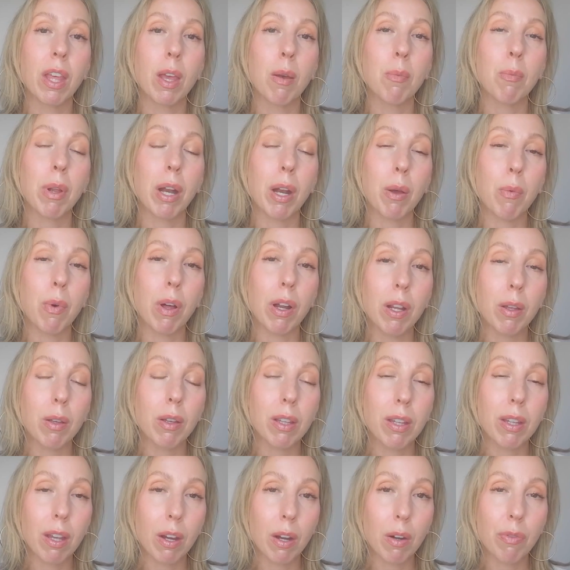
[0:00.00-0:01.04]
But I want to
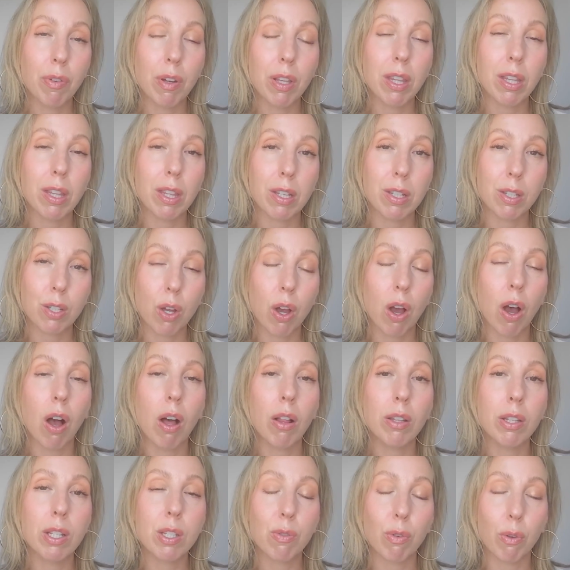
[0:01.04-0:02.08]
clarify that this
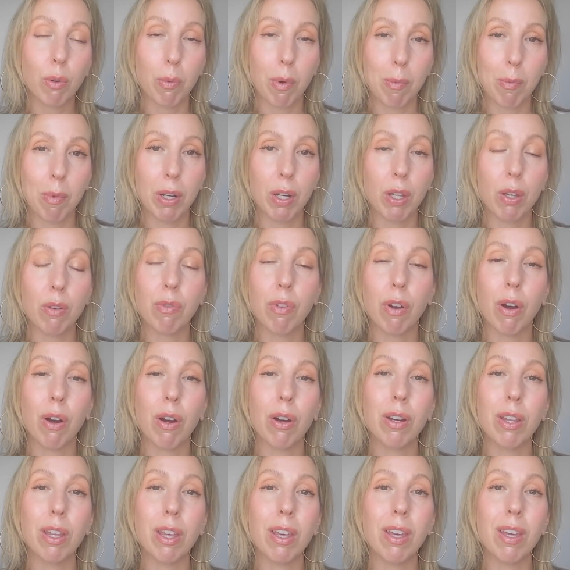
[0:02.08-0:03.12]
call is for women who've
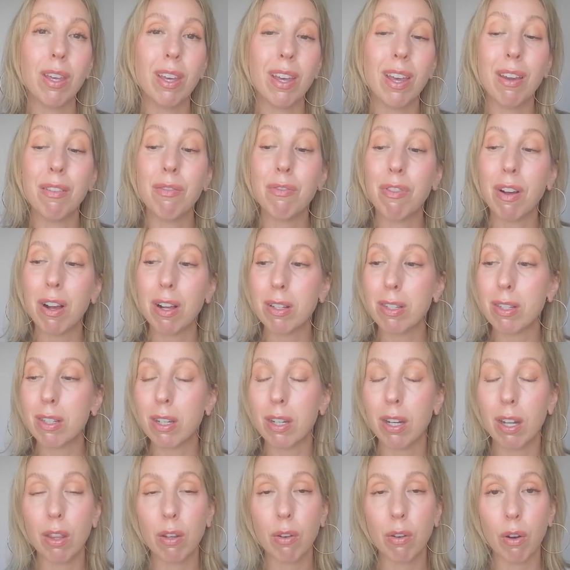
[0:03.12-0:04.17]
already
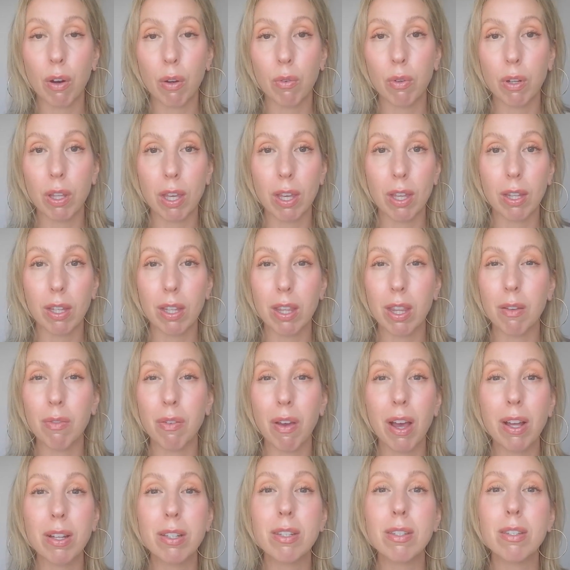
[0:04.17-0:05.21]
invested in their own healing. They've
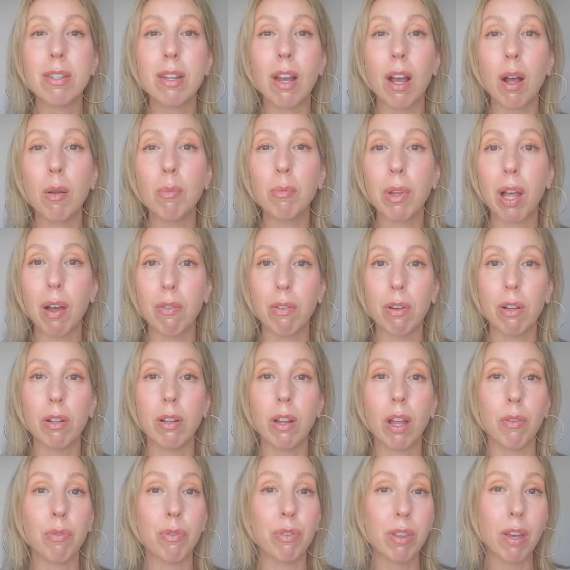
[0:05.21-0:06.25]
had some level
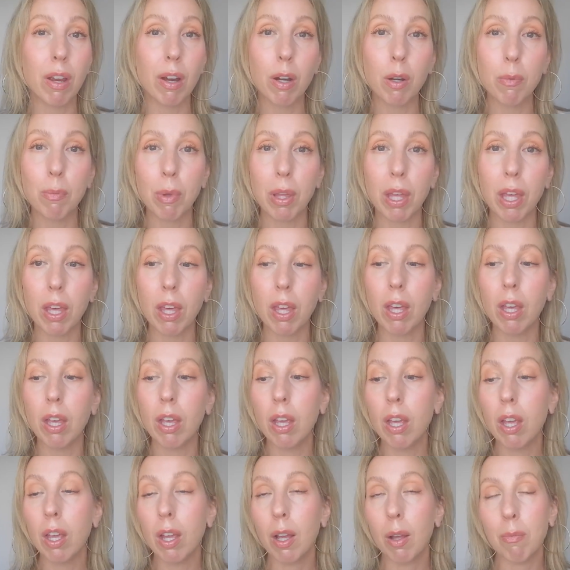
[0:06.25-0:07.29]
of therapy,
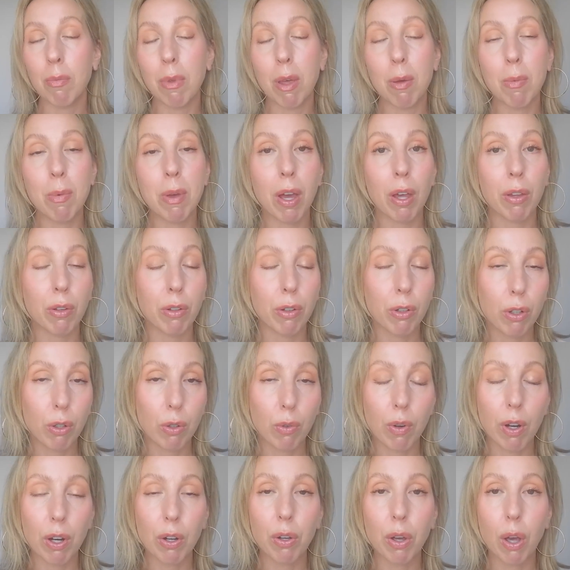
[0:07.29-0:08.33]
maybe other
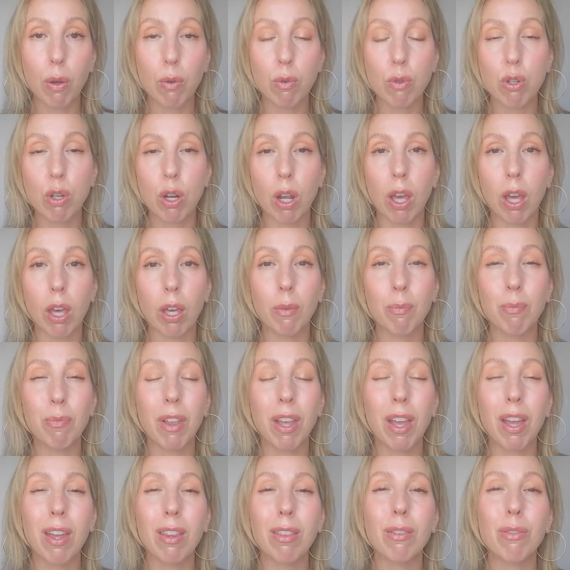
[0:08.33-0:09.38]
career coaching.
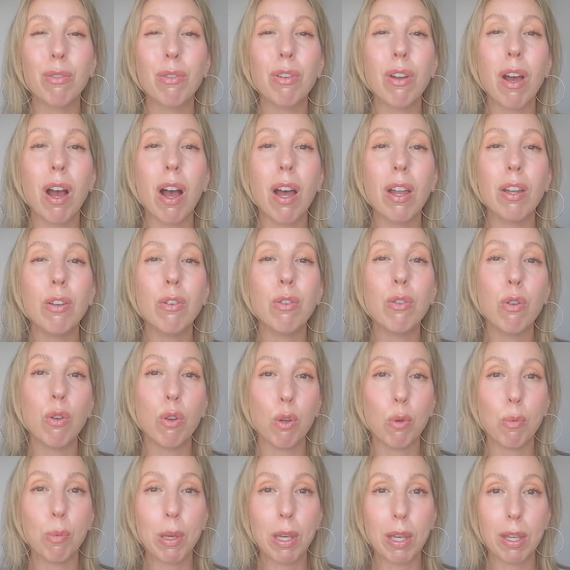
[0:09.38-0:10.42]
They're not
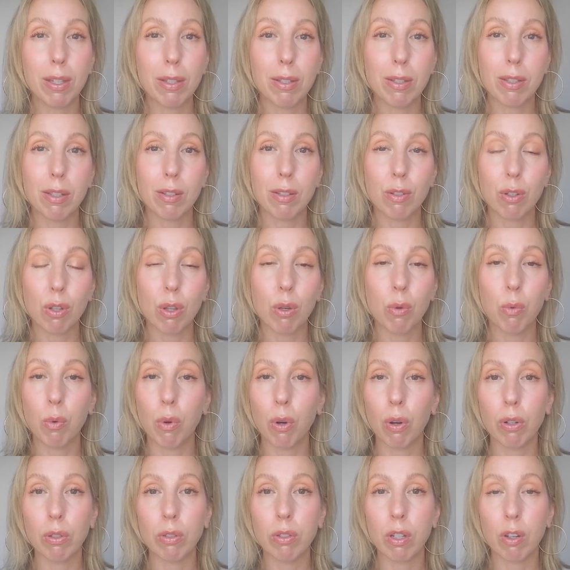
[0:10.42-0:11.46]
newbies to the
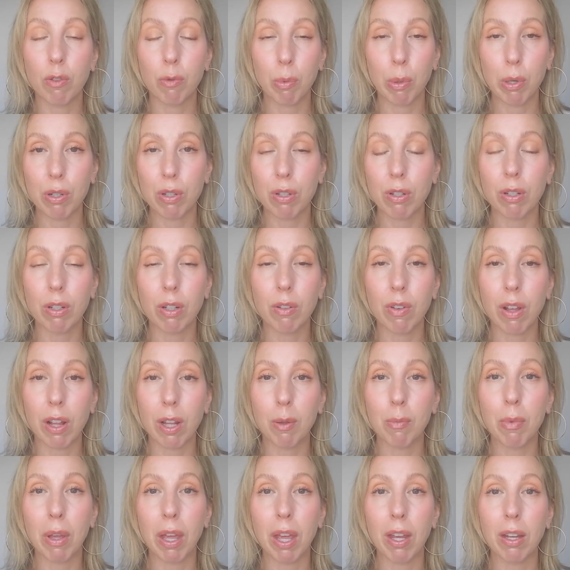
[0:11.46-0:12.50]
world of personal
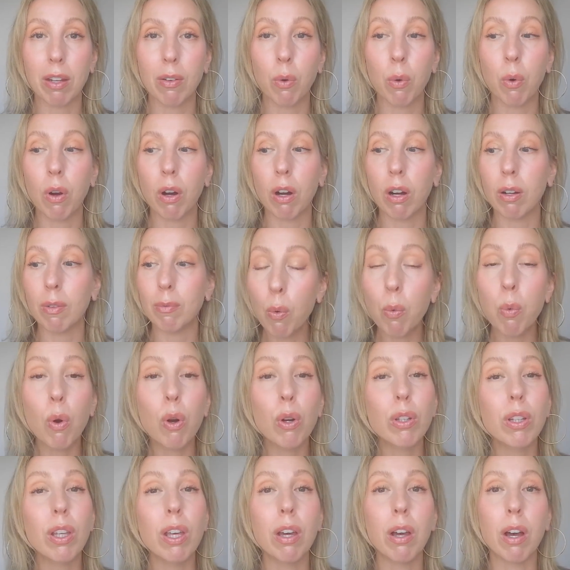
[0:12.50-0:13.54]
development or
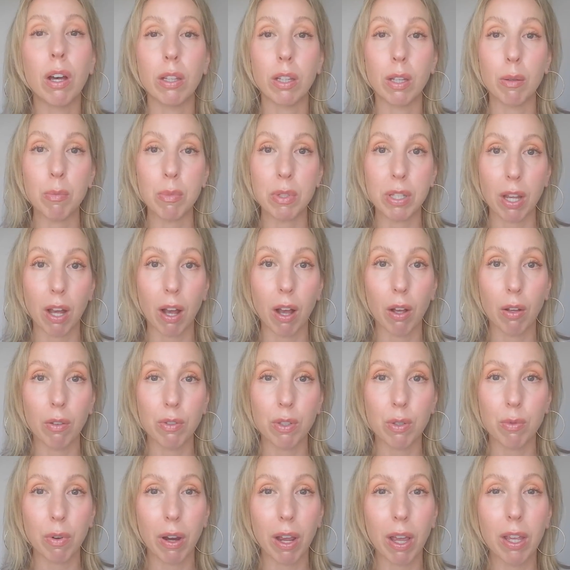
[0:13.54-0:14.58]
working on
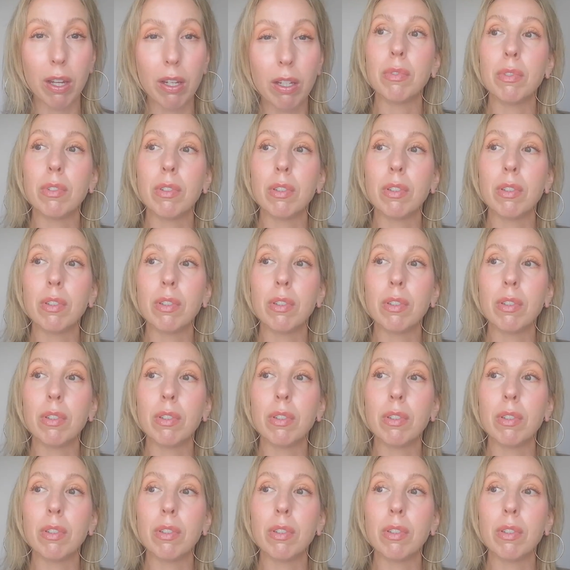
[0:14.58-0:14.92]
themselves, right?